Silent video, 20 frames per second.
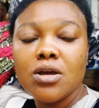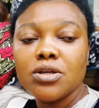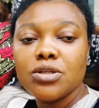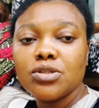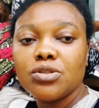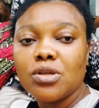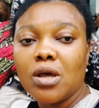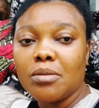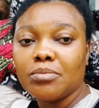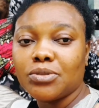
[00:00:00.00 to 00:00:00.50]

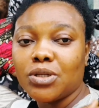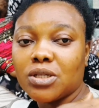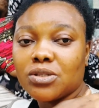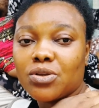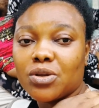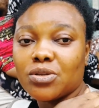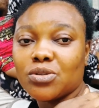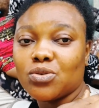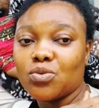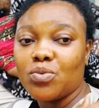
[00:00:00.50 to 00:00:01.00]
So I'm just
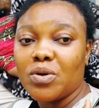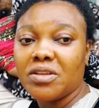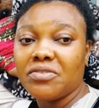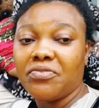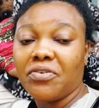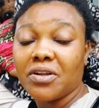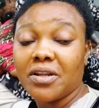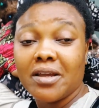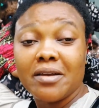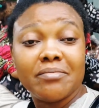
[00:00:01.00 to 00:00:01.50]
going to wait
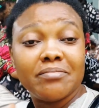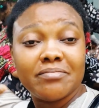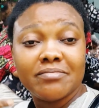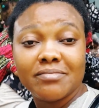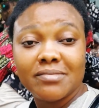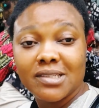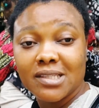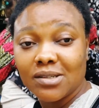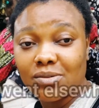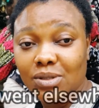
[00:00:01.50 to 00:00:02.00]
for them
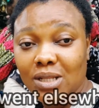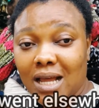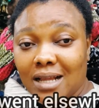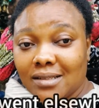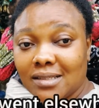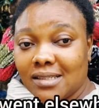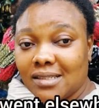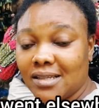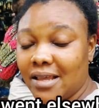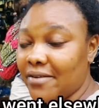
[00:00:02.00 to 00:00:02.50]
till that
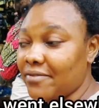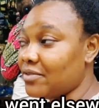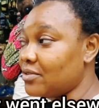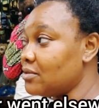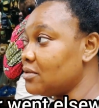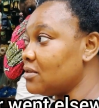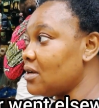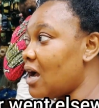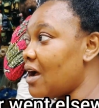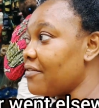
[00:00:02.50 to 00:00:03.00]

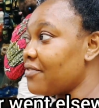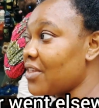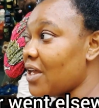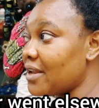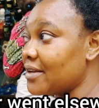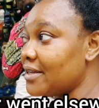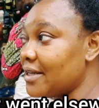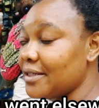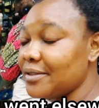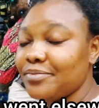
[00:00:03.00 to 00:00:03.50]
seven. After
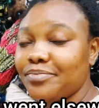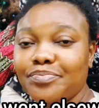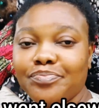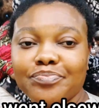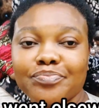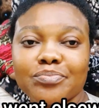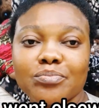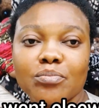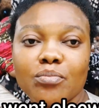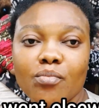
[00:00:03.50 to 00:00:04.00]
then,
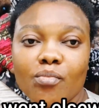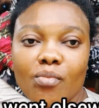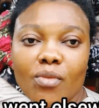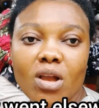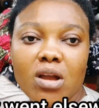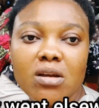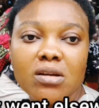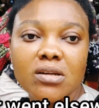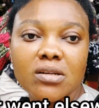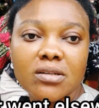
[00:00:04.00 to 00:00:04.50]

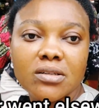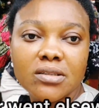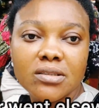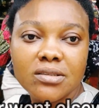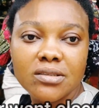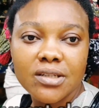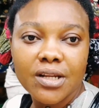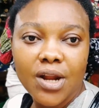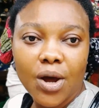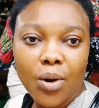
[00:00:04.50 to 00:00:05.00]

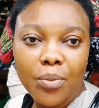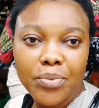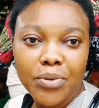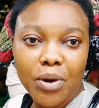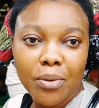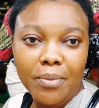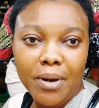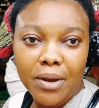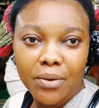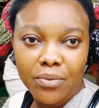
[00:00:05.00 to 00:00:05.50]
then I'll be
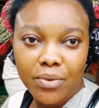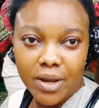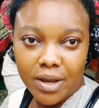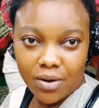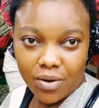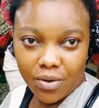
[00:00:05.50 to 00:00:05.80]
on my way